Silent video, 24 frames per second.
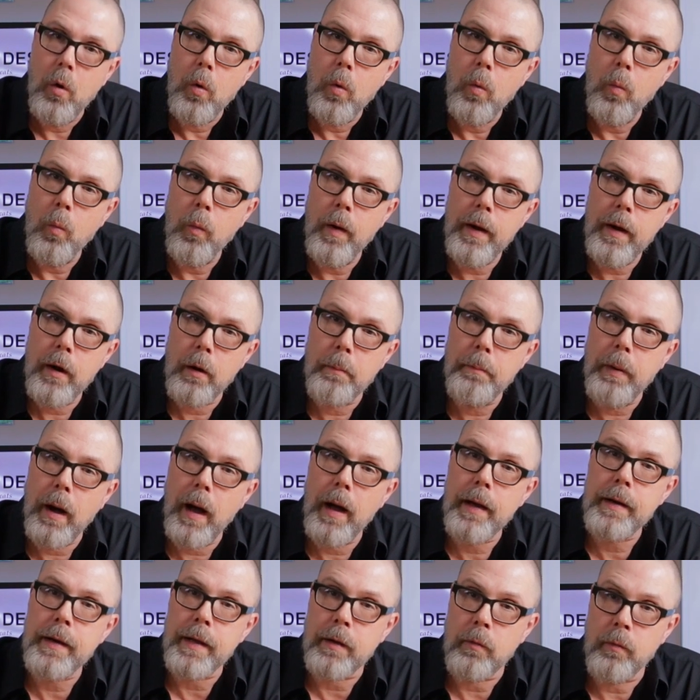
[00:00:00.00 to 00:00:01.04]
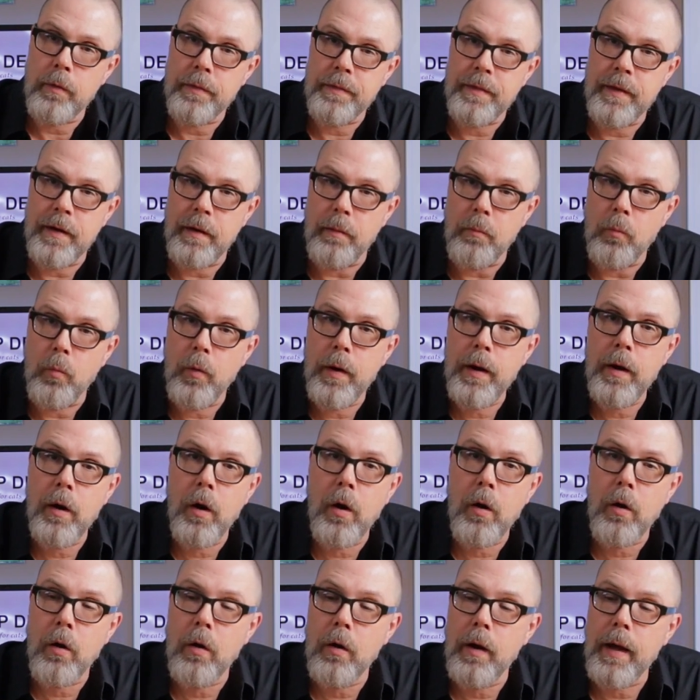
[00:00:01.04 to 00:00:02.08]
we are bonding with them. We
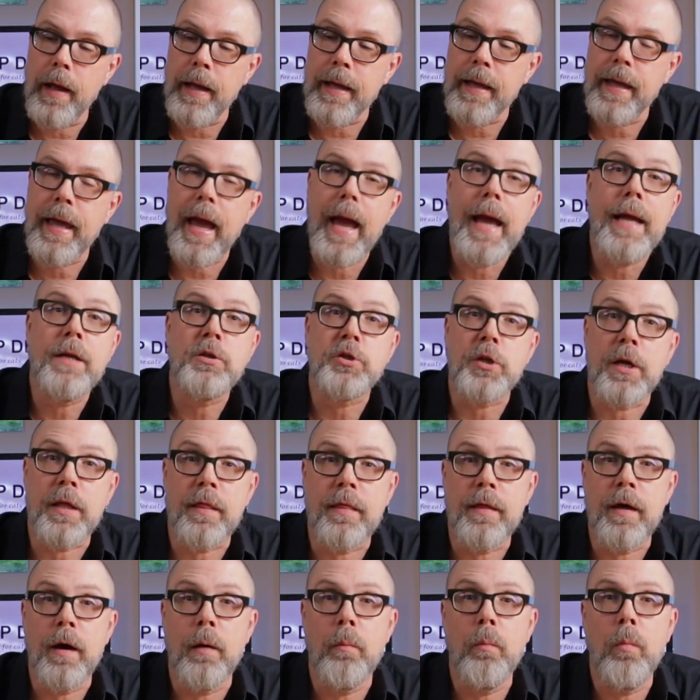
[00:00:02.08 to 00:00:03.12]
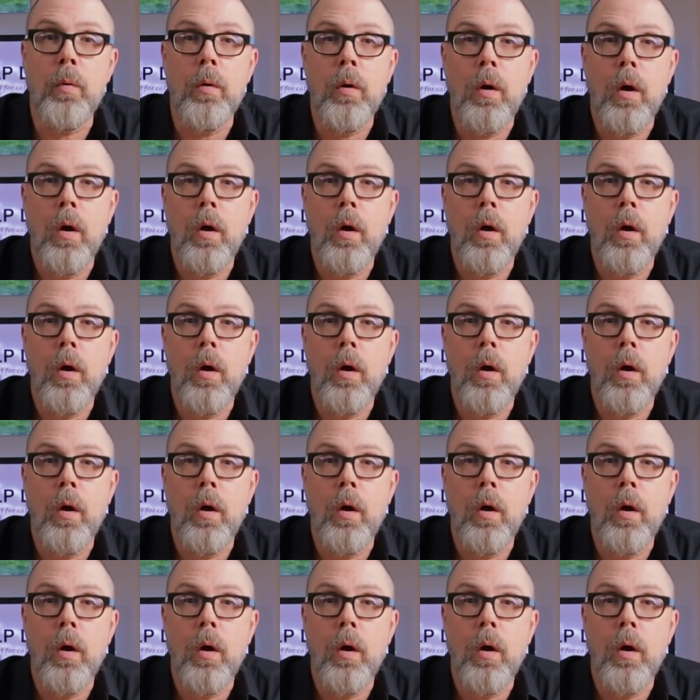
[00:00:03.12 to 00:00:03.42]
are engaging them